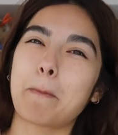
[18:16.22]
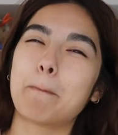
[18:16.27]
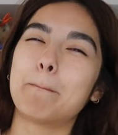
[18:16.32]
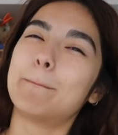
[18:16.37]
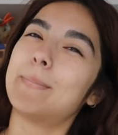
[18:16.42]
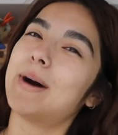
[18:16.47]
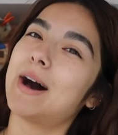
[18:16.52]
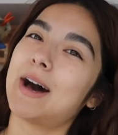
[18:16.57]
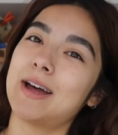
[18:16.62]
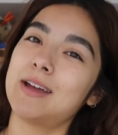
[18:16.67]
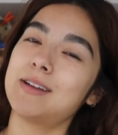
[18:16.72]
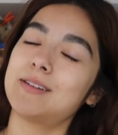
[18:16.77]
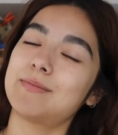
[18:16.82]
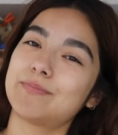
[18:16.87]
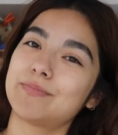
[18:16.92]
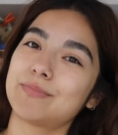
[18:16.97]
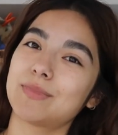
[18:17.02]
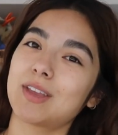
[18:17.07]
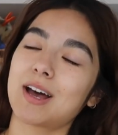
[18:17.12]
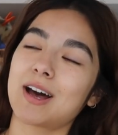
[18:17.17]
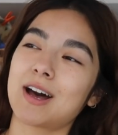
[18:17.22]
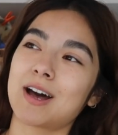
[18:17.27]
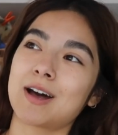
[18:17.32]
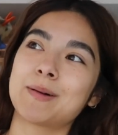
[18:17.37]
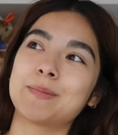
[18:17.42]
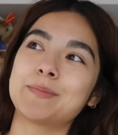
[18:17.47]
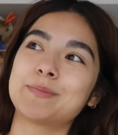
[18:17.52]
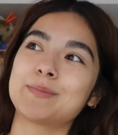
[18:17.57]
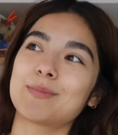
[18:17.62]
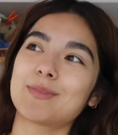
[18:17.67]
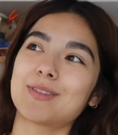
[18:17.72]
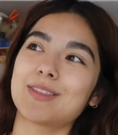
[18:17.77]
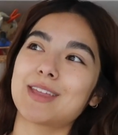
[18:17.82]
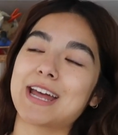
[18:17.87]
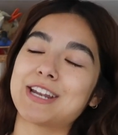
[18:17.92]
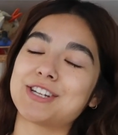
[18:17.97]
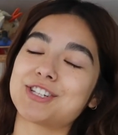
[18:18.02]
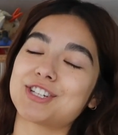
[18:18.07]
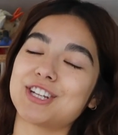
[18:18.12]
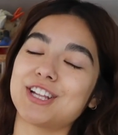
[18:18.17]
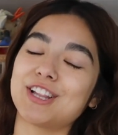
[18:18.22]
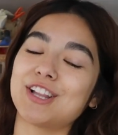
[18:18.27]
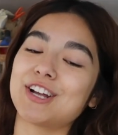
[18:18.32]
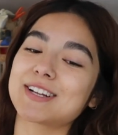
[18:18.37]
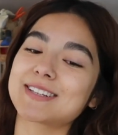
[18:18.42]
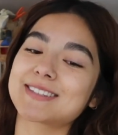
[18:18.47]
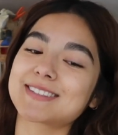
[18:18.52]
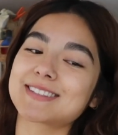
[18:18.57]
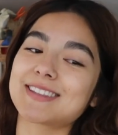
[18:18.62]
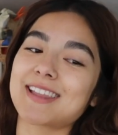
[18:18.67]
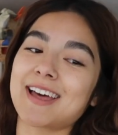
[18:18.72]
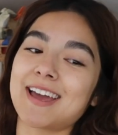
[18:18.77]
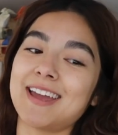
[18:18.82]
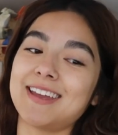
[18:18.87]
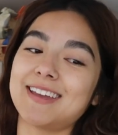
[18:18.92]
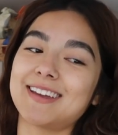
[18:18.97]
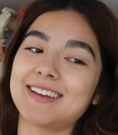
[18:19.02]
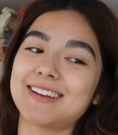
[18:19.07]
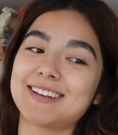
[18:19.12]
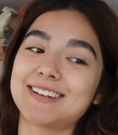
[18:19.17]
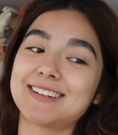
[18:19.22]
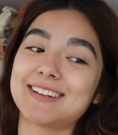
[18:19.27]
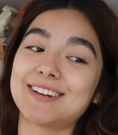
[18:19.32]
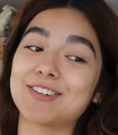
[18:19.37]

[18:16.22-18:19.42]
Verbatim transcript: mutt um, and she looks like